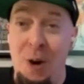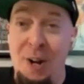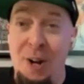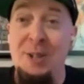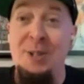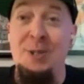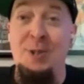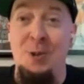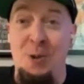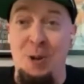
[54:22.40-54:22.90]
what
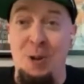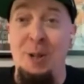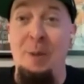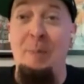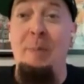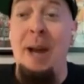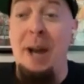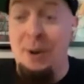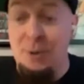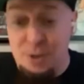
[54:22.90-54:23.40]
it's all
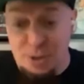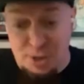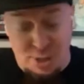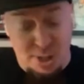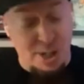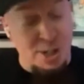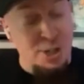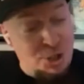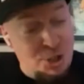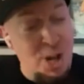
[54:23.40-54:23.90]
about.
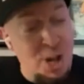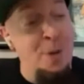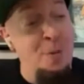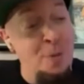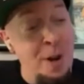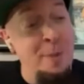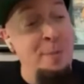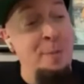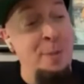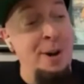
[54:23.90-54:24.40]
Does
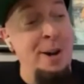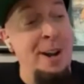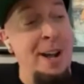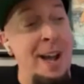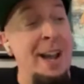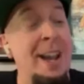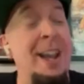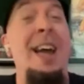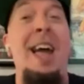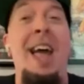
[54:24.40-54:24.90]
John Wayne
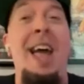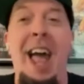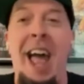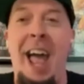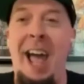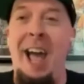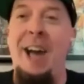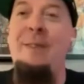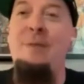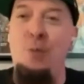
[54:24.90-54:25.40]
Murdoch
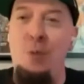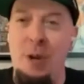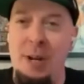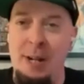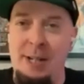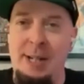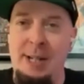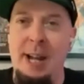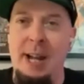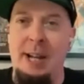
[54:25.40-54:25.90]
have what
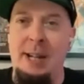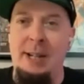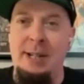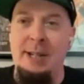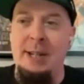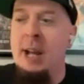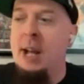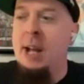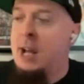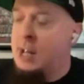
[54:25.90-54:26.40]
it
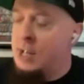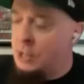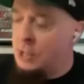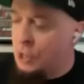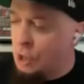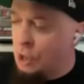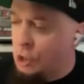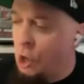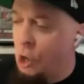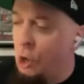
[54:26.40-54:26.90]
takes
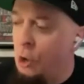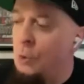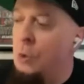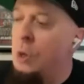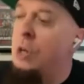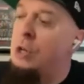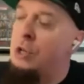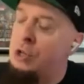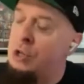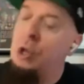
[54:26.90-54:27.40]
to
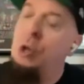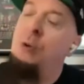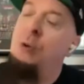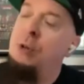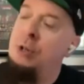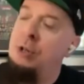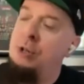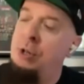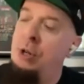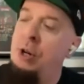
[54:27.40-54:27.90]
go toe
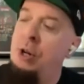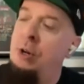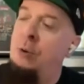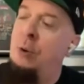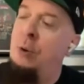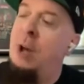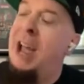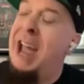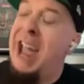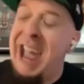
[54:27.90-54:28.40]
to
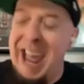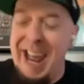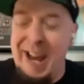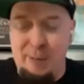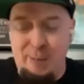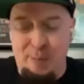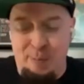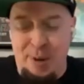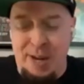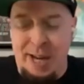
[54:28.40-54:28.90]
toe
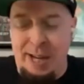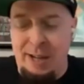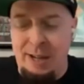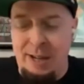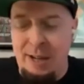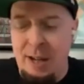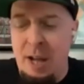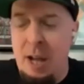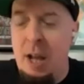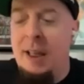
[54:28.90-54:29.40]
and
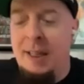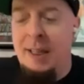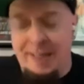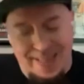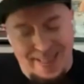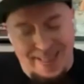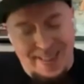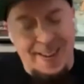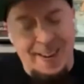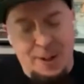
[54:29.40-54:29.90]
beat
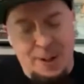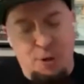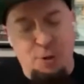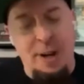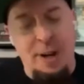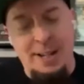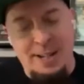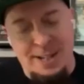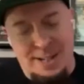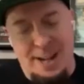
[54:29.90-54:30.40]
the
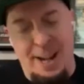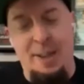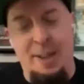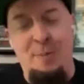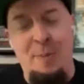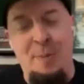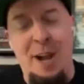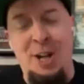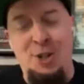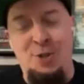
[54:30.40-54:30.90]
greatest
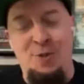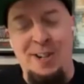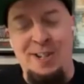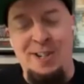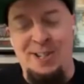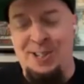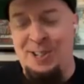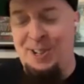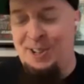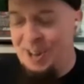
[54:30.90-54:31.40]
deathmatch
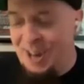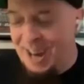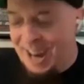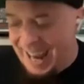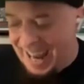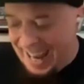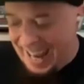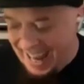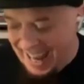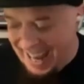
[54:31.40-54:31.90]
wrestler
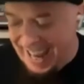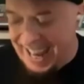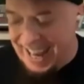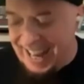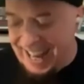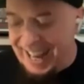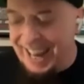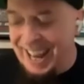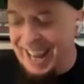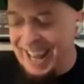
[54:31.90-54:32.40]

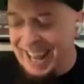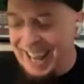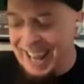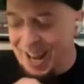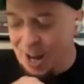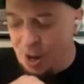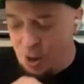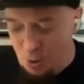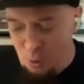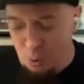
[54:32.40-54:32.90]
in
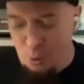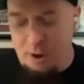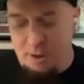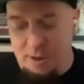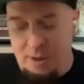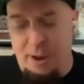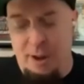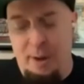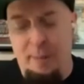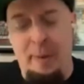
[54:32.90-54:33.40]
North
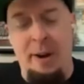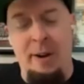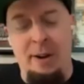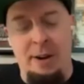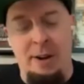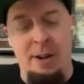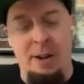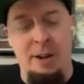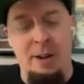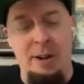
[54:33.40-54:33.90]

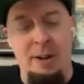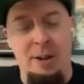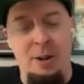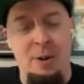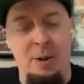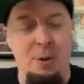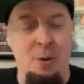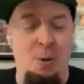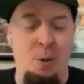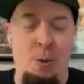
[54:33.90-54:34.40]
America?
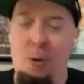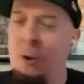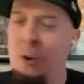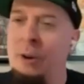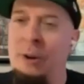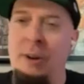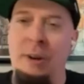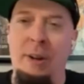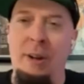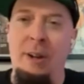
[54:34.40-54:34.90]

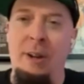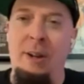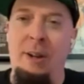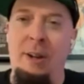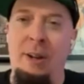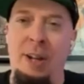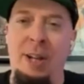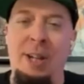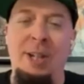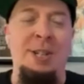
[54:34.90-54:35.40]
Or
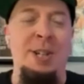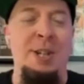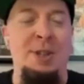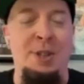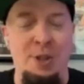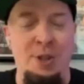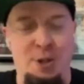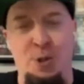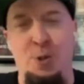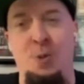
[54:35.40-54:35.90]
is
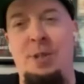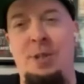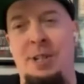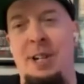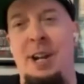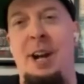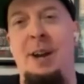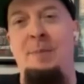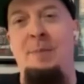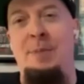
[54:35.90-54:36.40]
it the Duke's
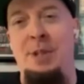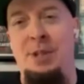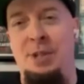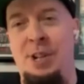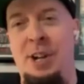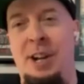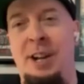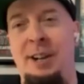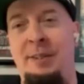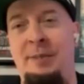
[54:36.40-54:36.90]
time to
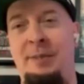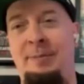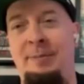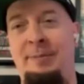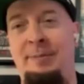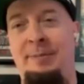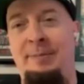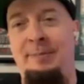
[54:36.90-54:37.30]
shine?